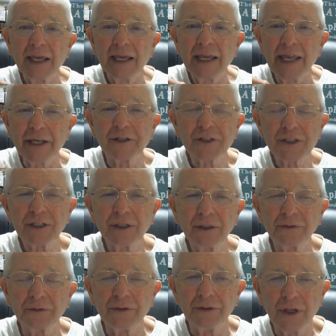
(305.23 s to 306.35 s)
he could
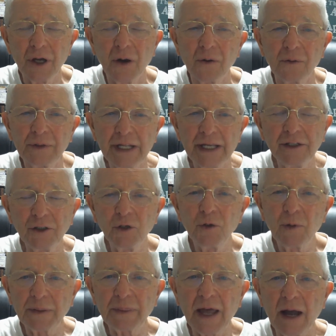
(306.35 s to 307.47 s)
still know. He knew
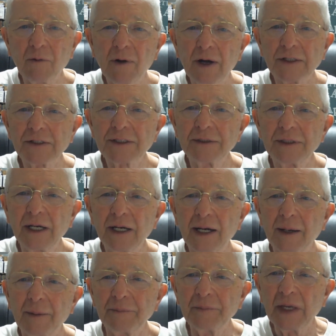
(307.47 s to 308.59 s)
what that was.
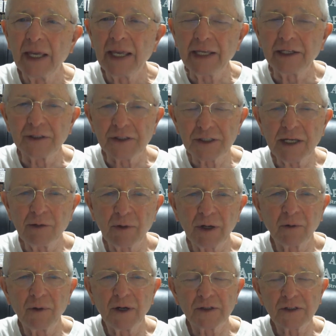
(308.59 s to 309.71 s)
He could see what
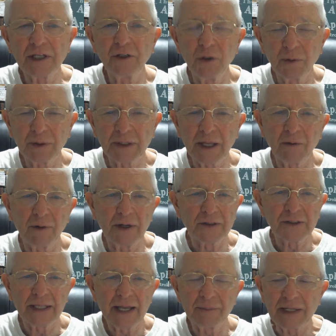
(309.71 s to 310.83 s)
it was. He knew what that was.
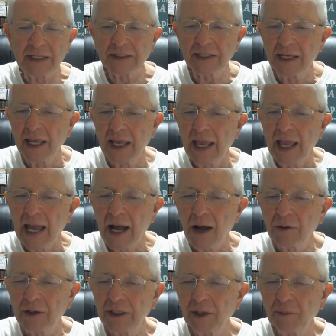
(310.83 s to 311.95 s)
And that means, how
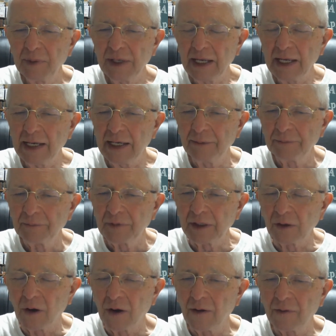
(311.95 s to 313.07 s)
could it be that
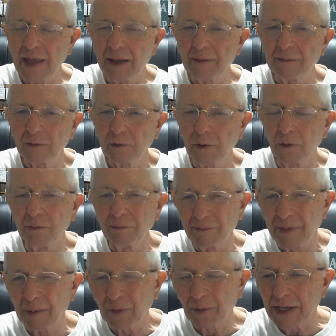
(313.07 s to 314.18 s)
all that, quote,
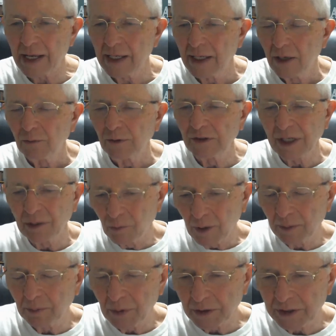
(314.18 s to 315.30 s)
memory was in
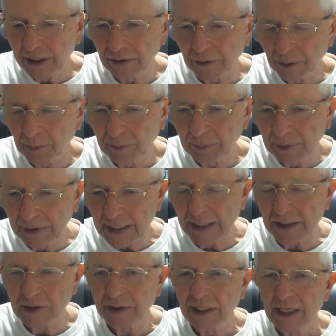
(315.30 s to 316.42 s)
one particular
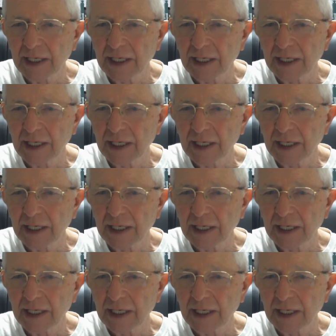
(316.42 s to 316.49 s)
place,